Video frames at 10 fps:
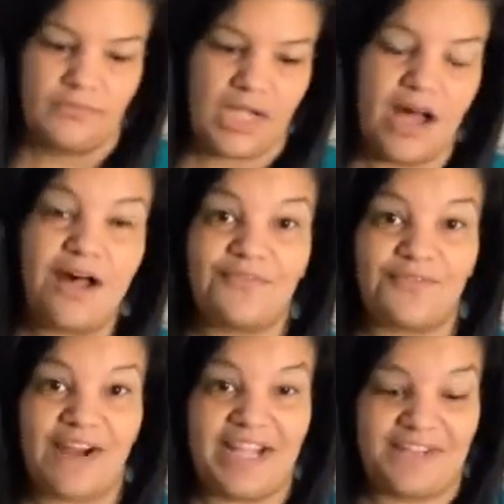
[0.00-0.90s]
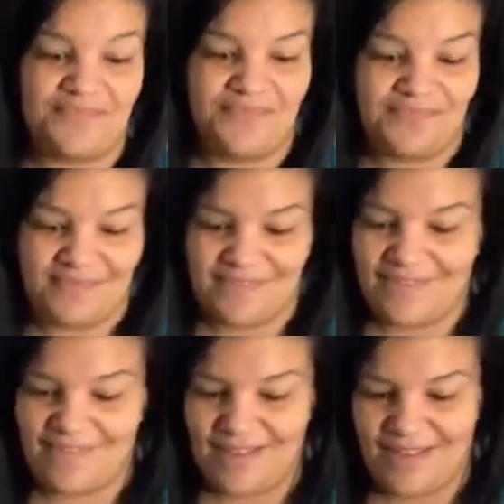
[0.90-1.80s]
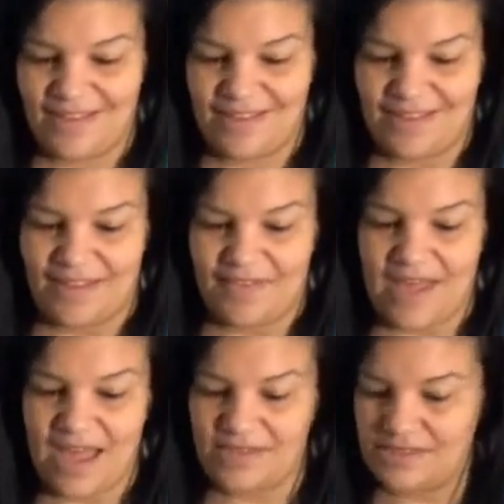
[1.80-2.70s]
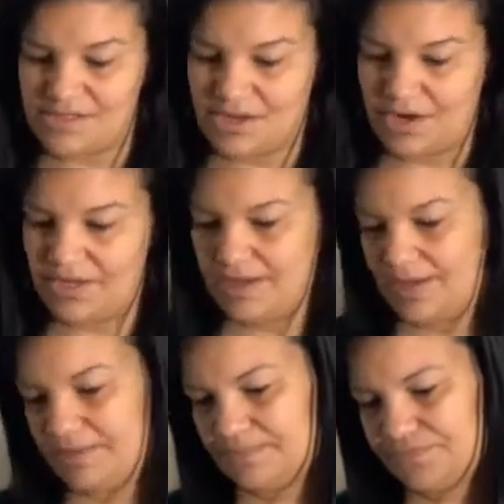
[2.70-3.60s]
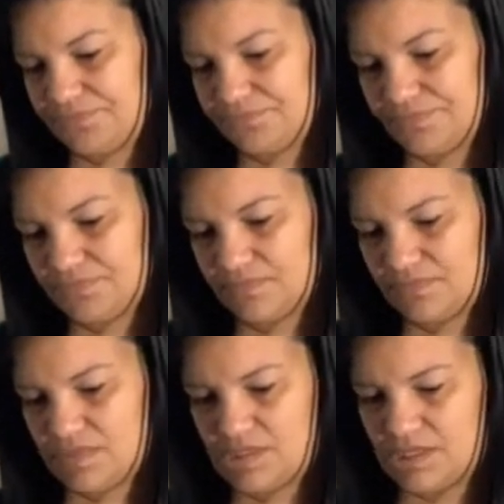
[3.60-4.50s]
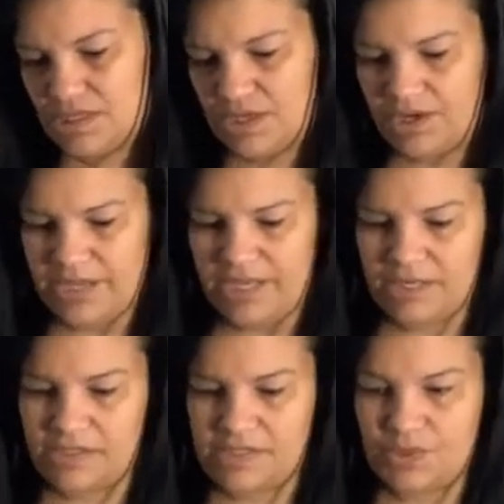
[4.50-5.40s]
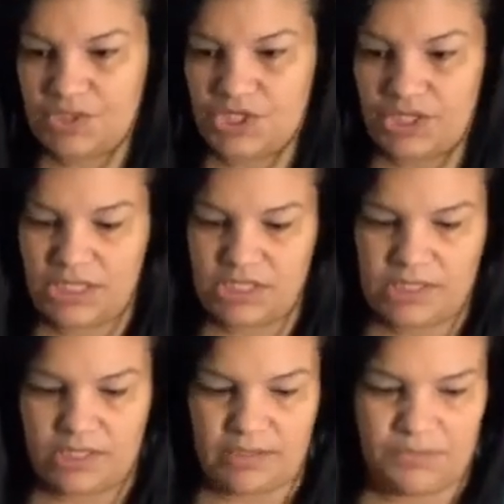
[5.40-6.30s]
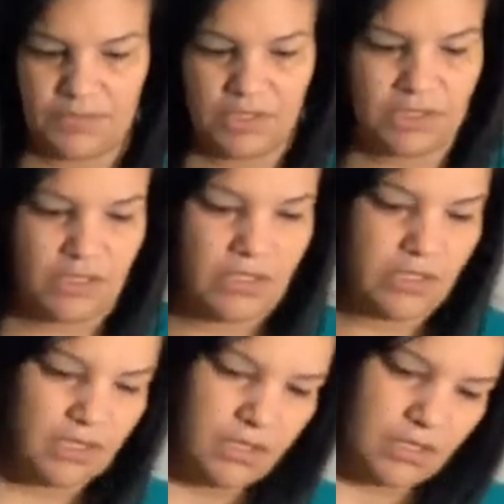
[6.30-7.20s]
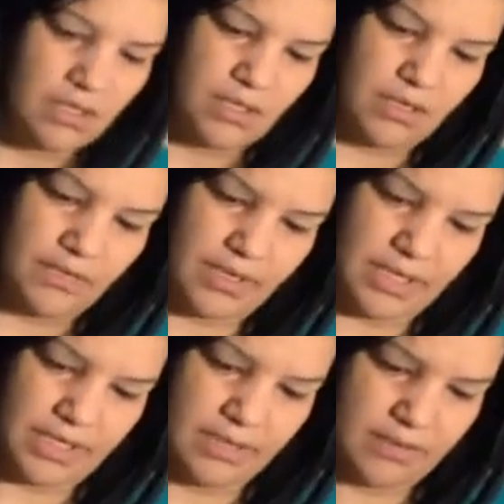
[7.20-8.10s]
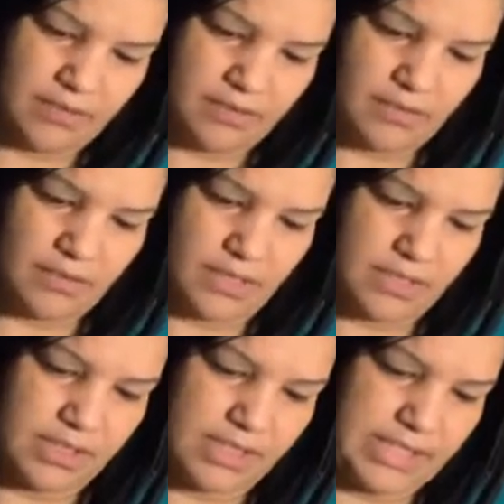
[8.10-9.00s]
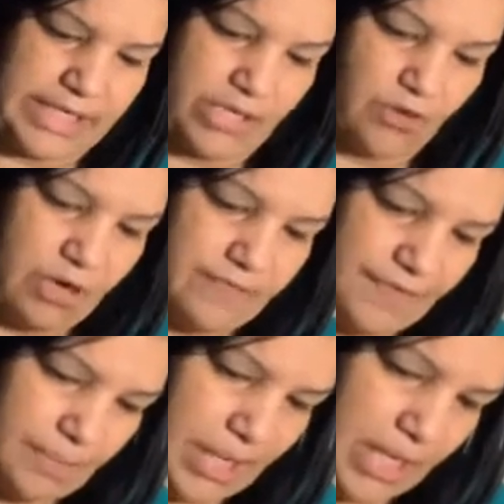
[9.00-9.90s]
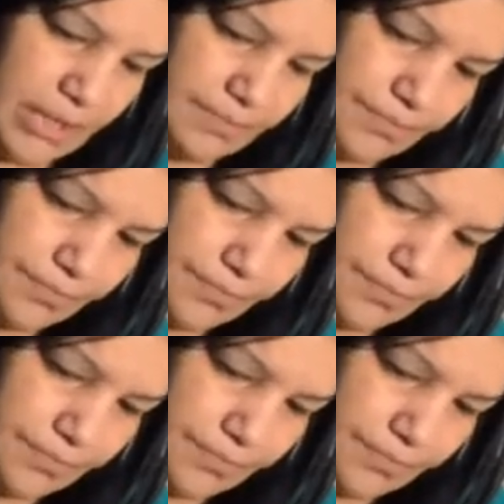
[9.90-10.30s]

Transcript: All right, now that is starting up. I'm just gonna go ahead and squish it in some. All right, get the sticker off the bottom.